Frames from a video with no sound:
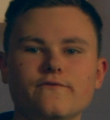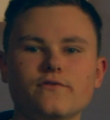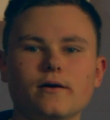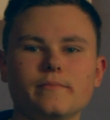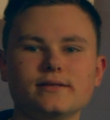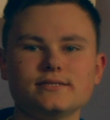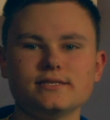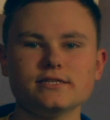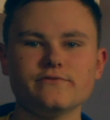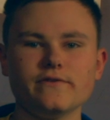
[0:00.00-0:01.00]
from
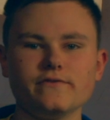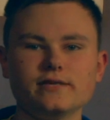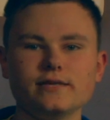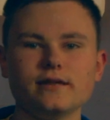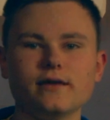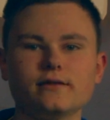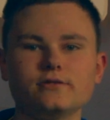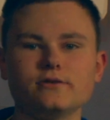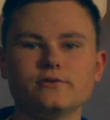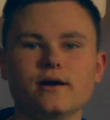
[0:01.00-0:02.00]
6.15
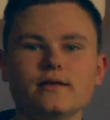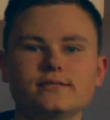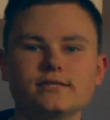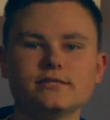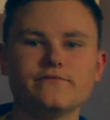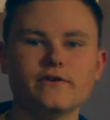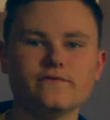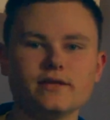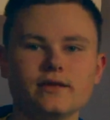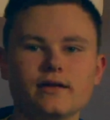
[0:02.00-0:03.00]
to
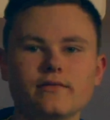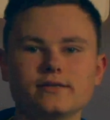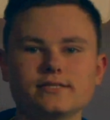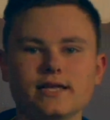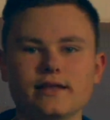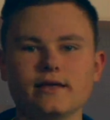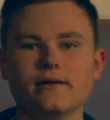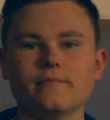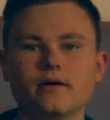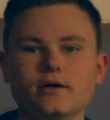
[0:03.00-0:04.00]
6.50 in the
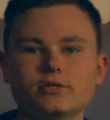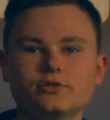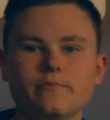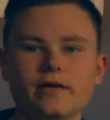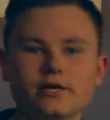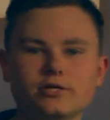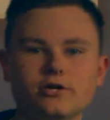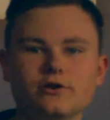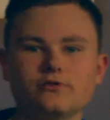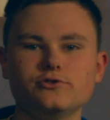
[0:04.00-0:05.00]
stadium, so make
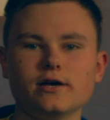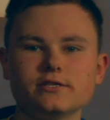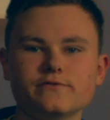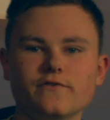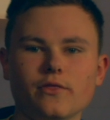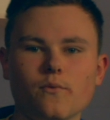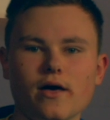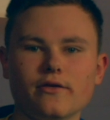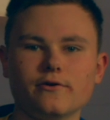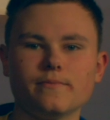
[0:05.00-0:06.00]
sure you dress for the
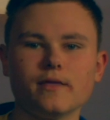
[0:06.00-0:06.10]
weather.